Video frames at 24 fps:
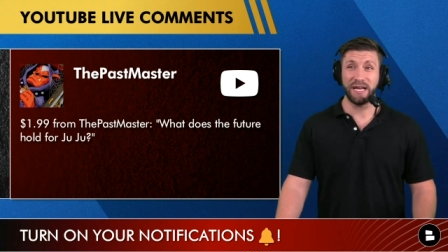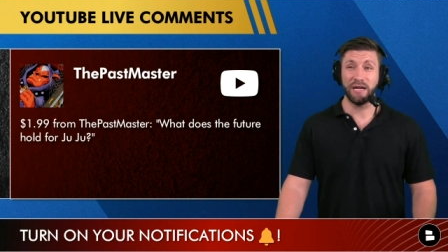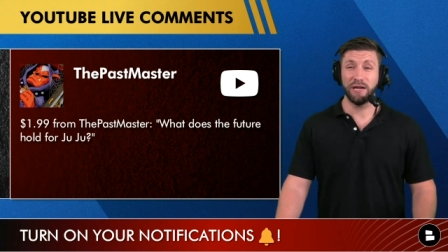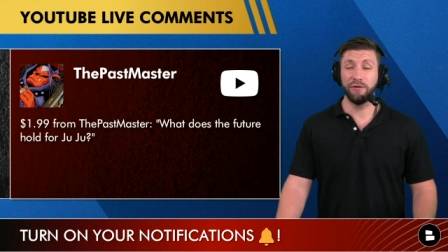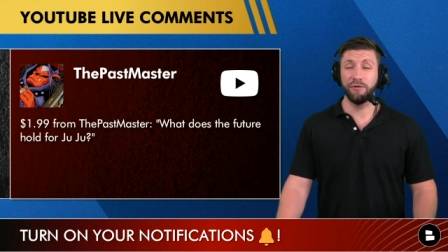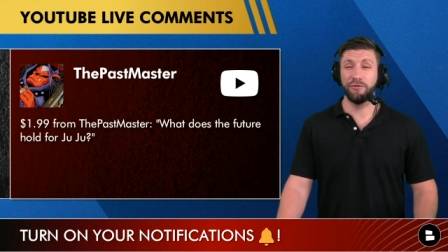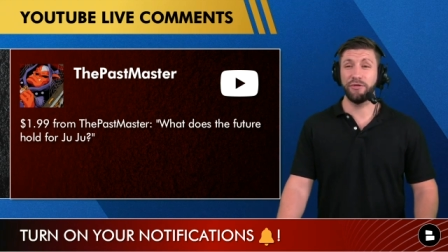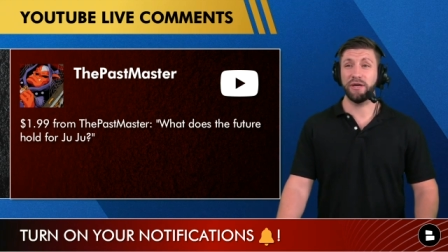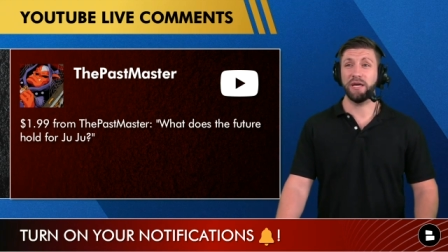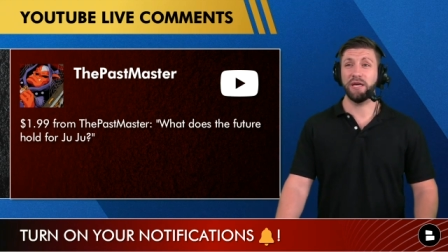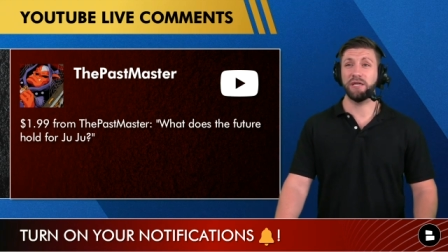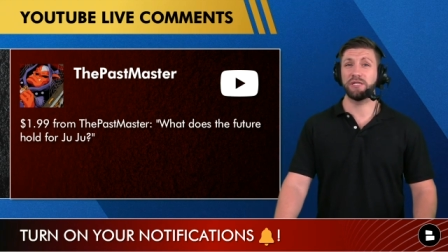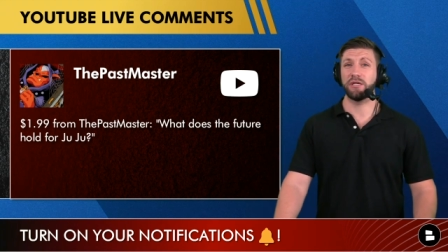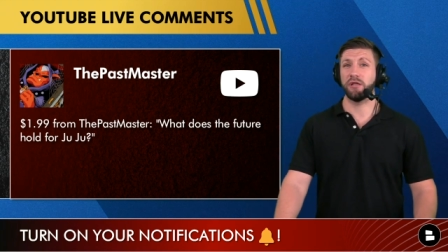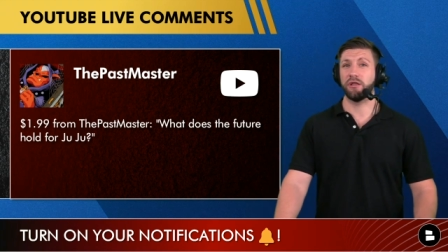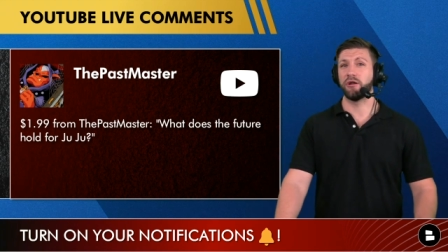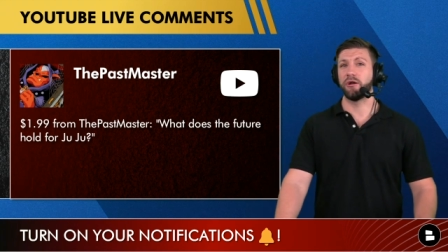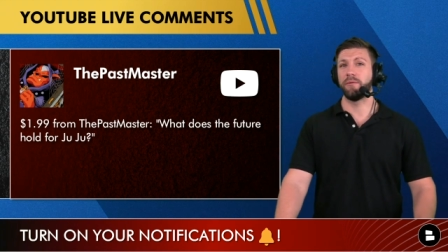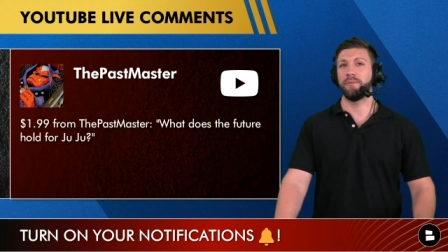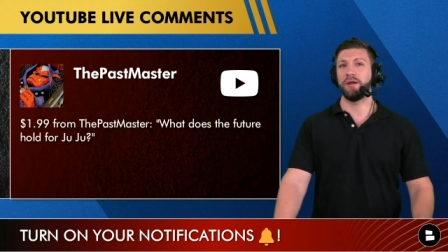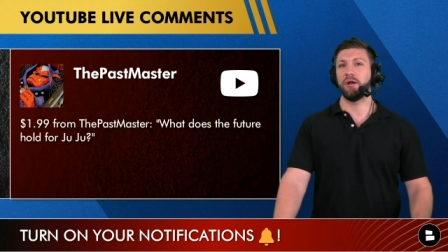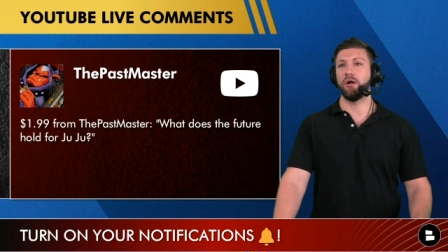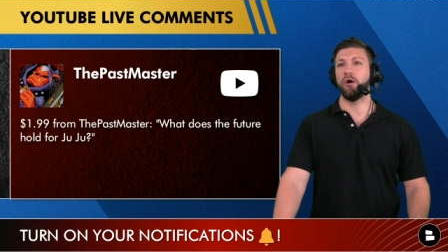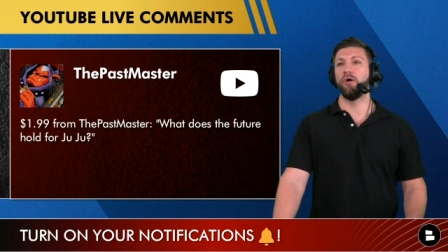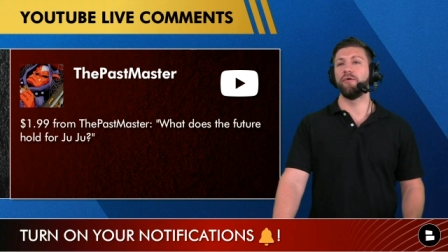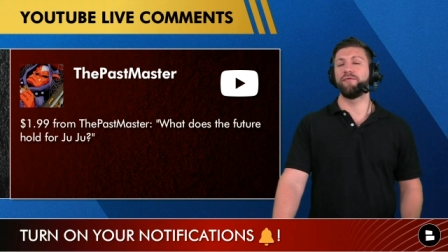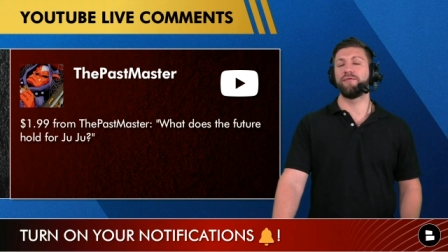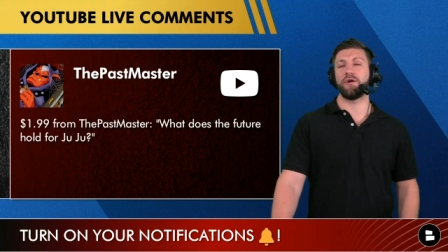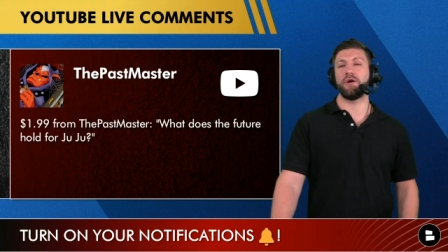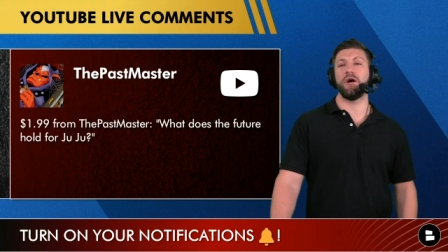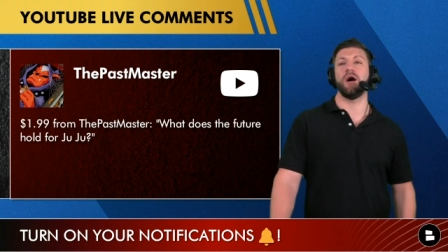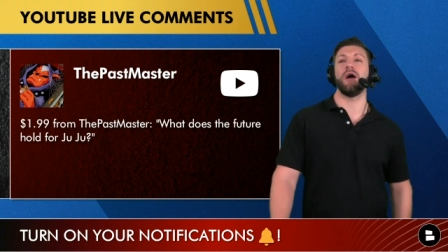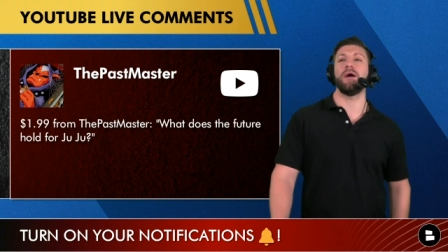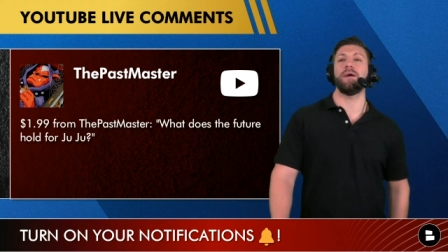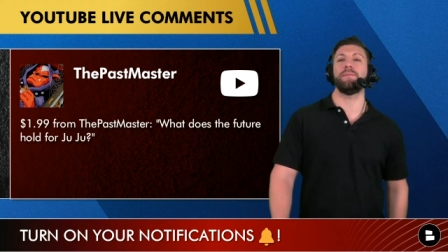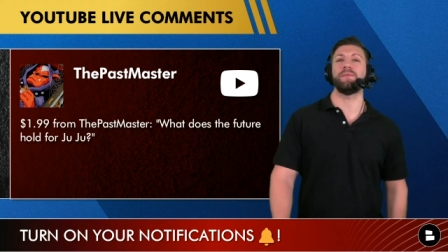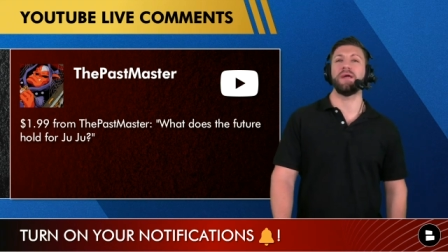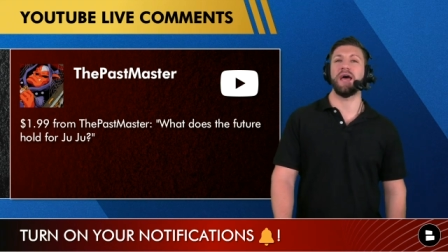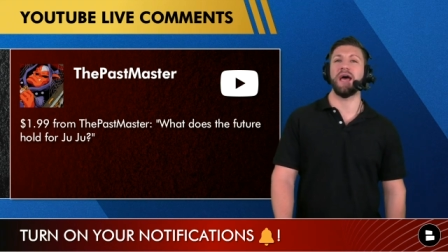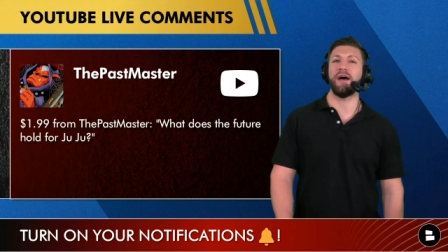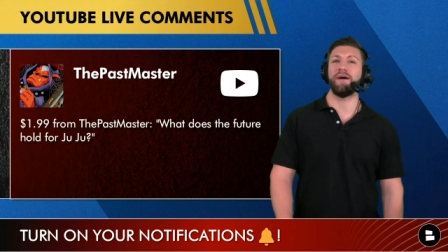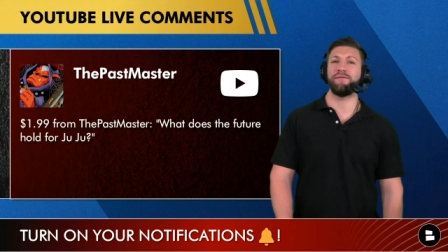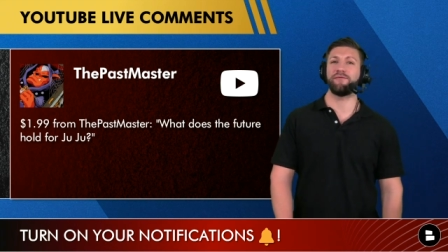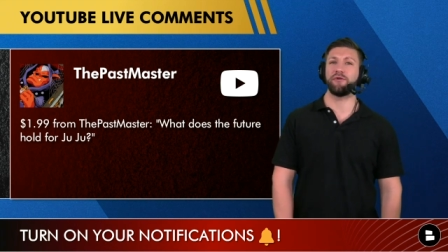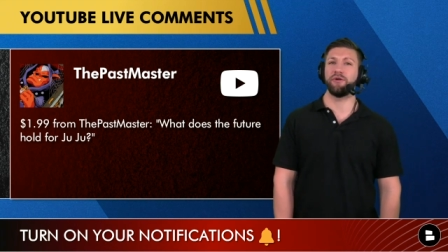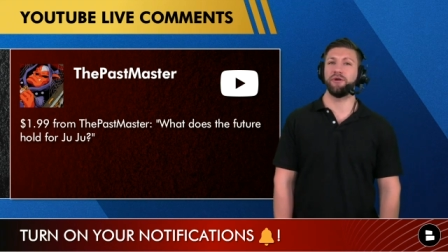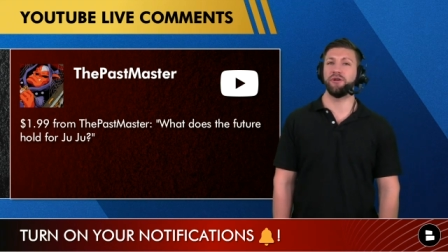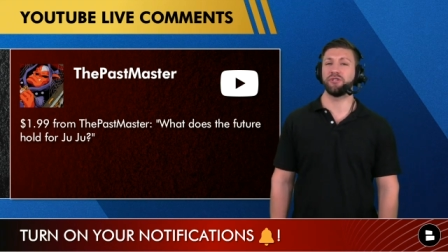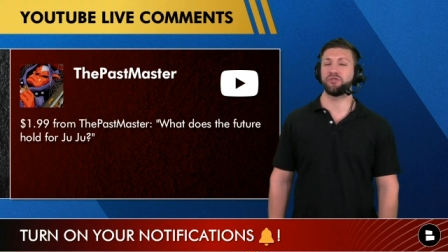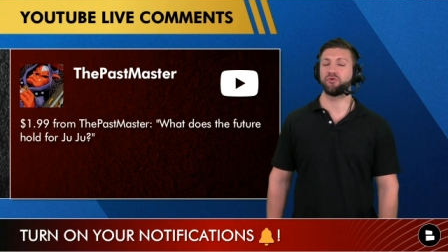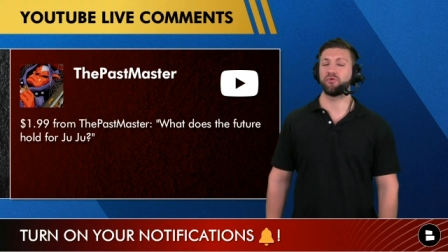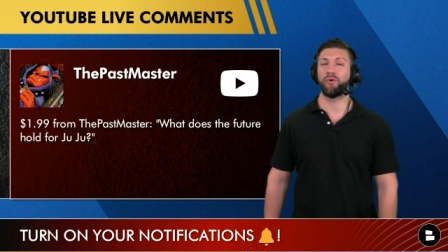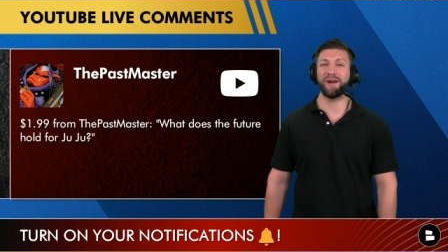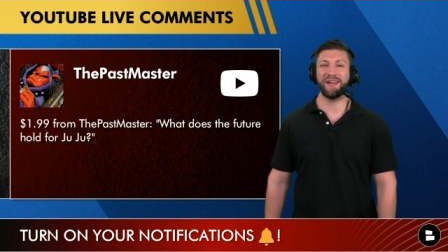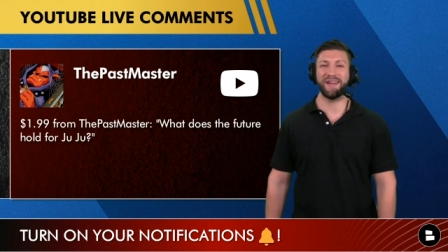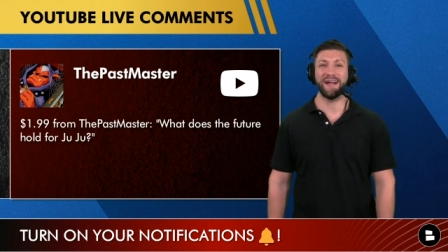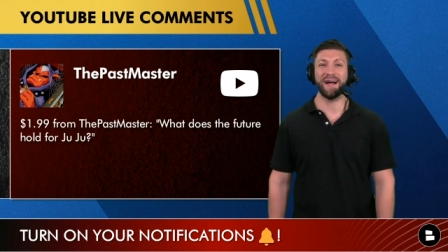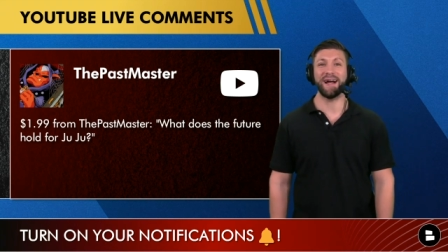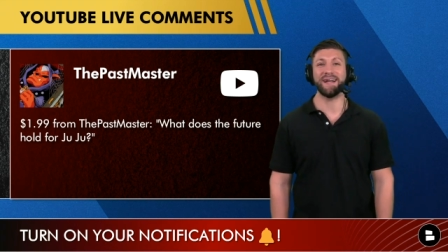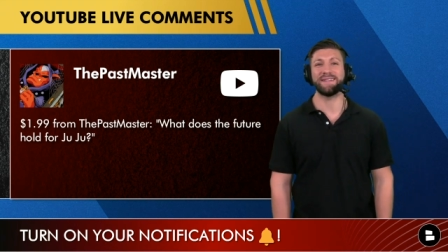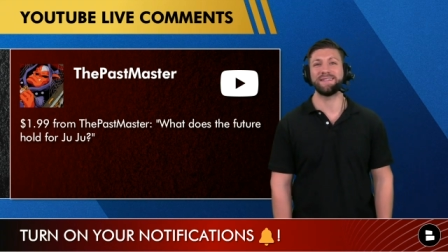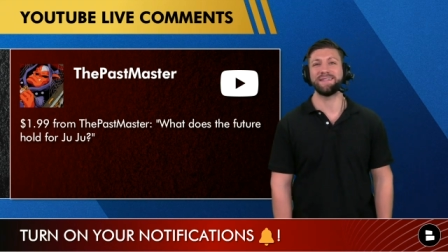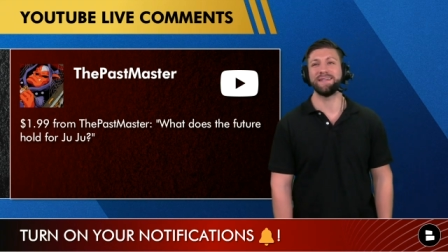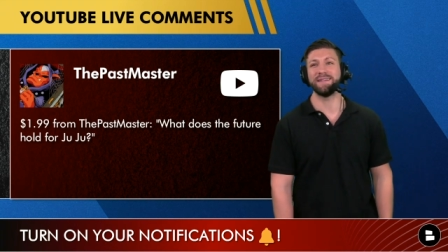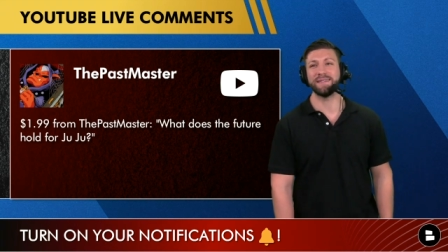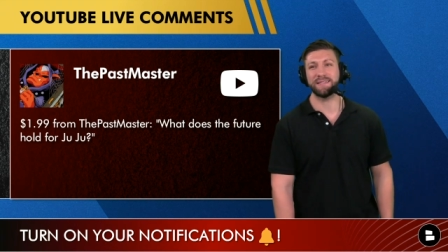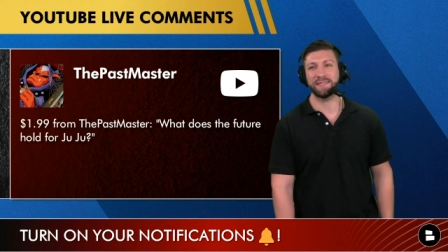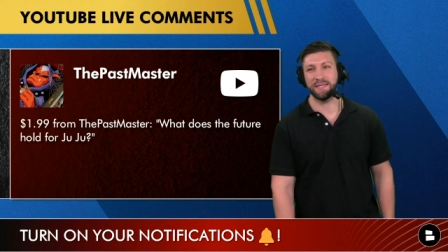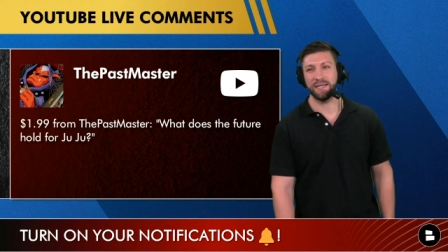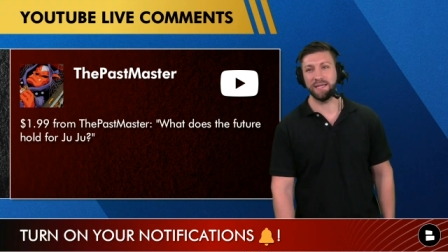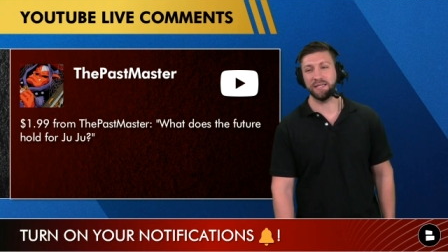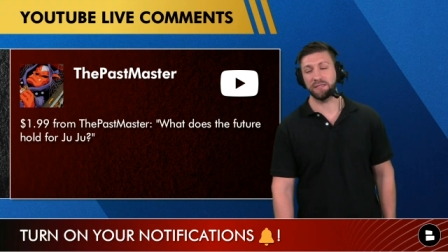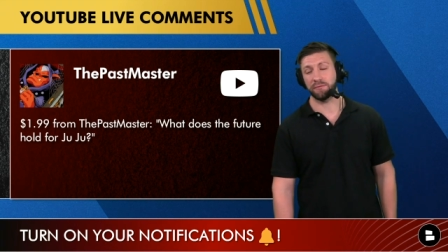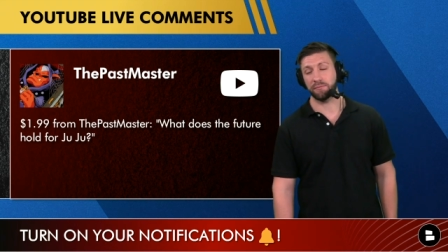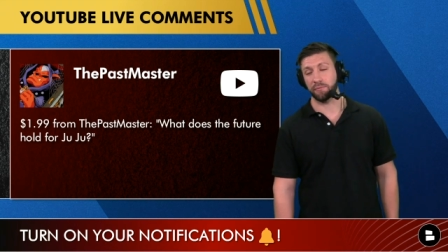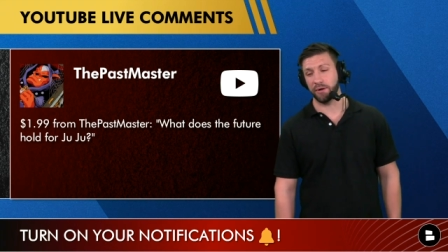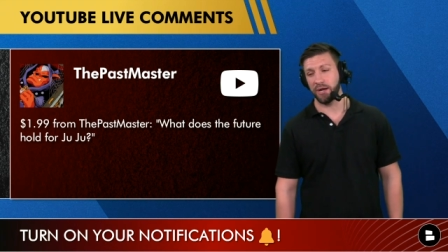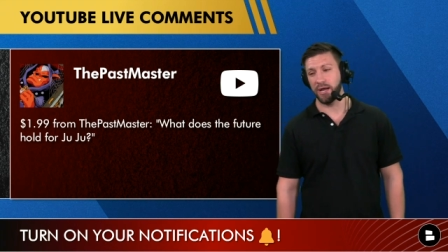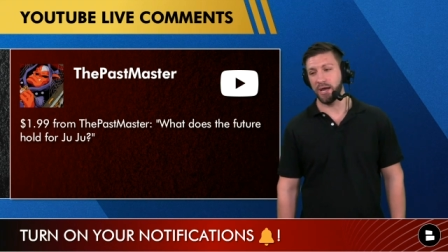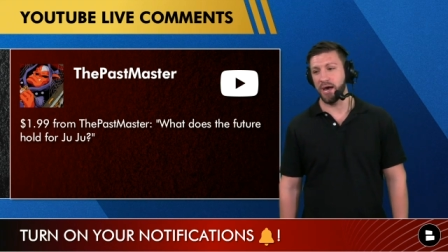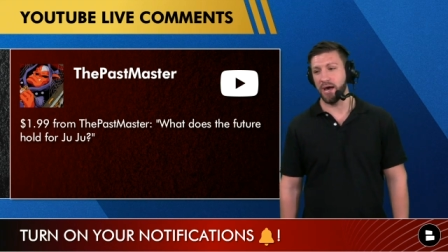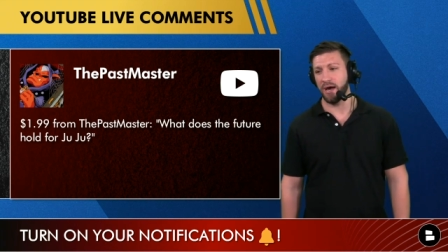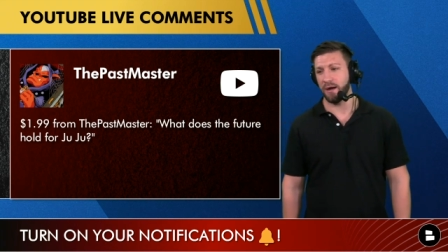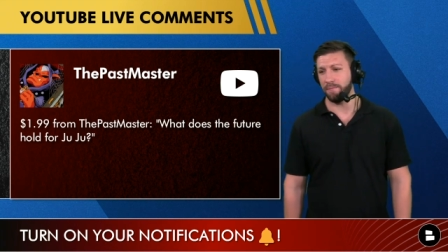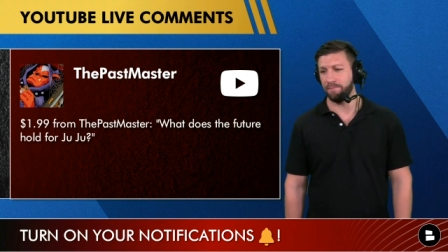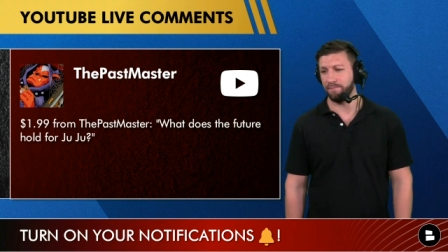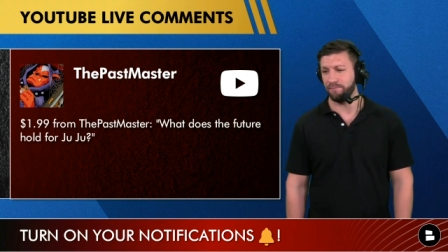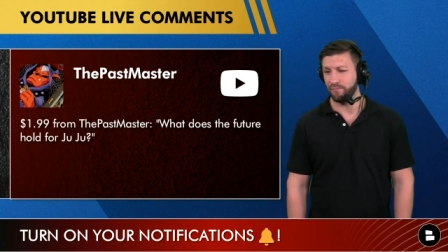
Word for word: I do think he's a little bit overhyped after his 2019 season where he had,